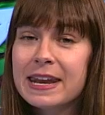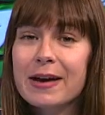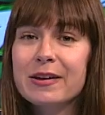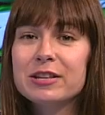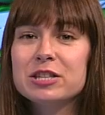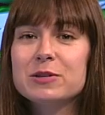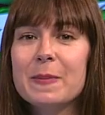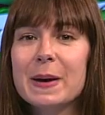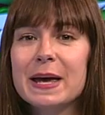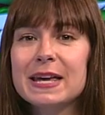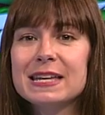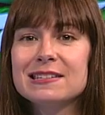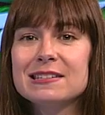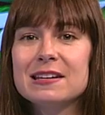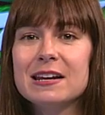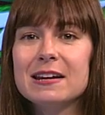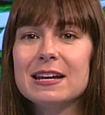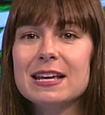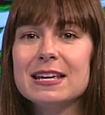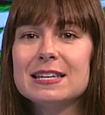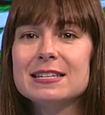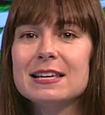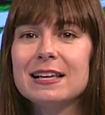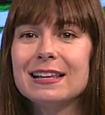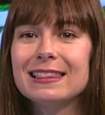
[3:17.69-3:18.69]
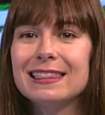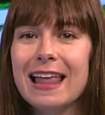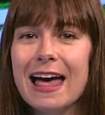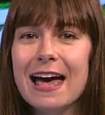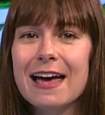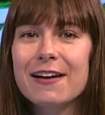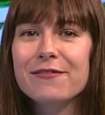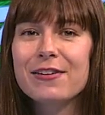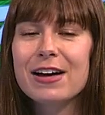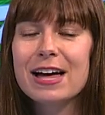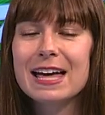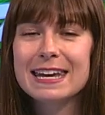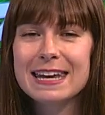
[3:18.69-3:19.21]
Now, it's based on a
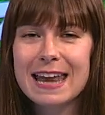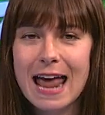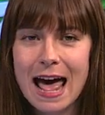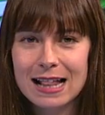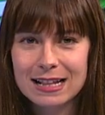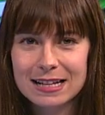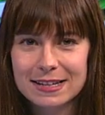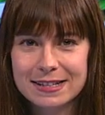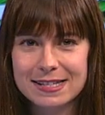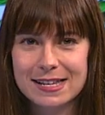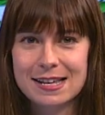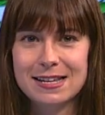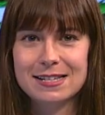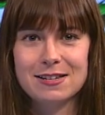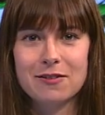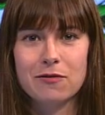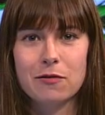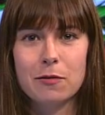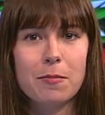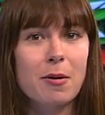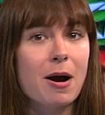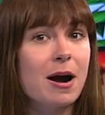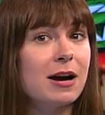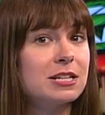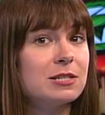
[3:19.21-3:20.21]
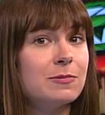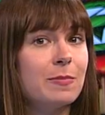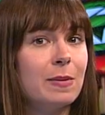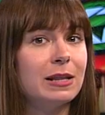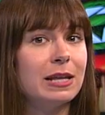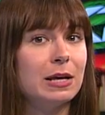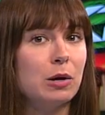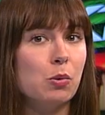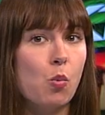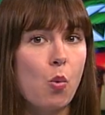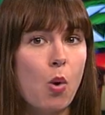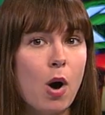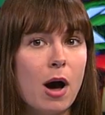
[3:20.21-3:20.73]
saliva analysis of approximately